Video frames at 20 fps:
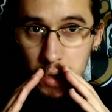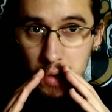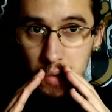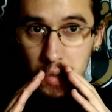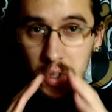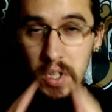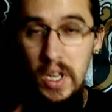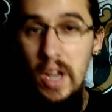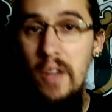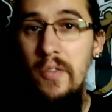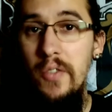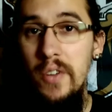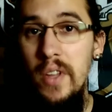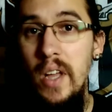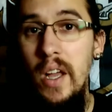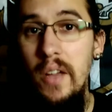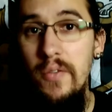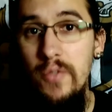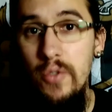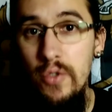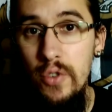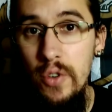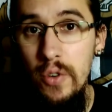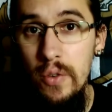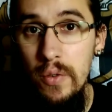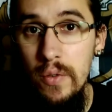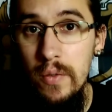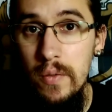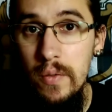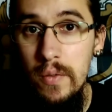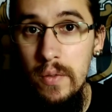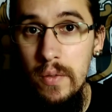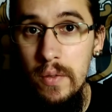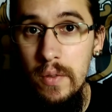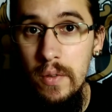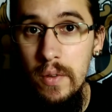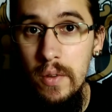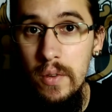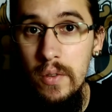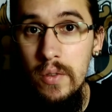the effort I have to do
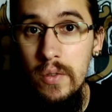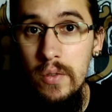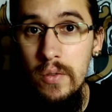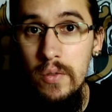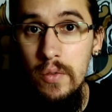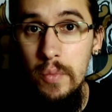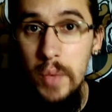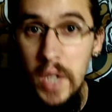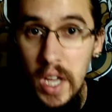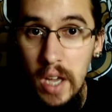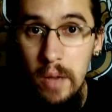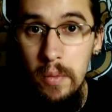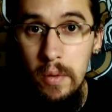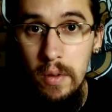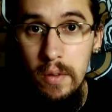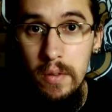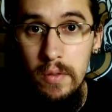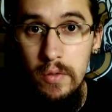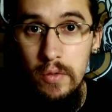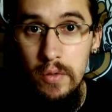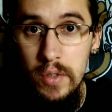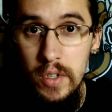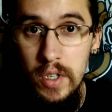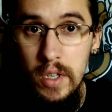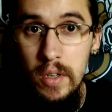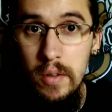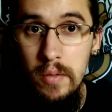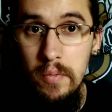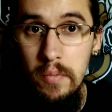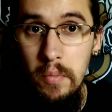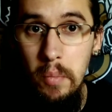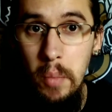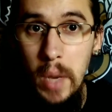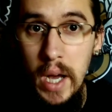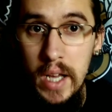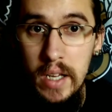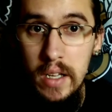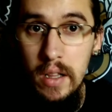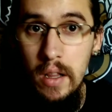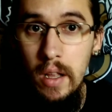to be able to see
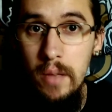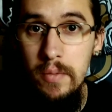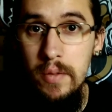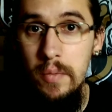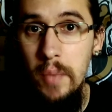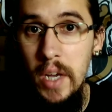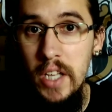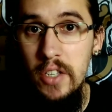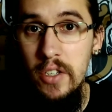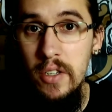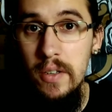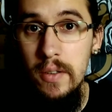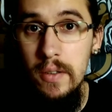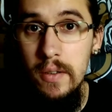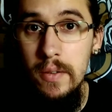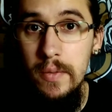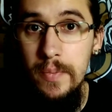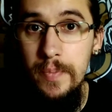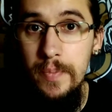my club's matches.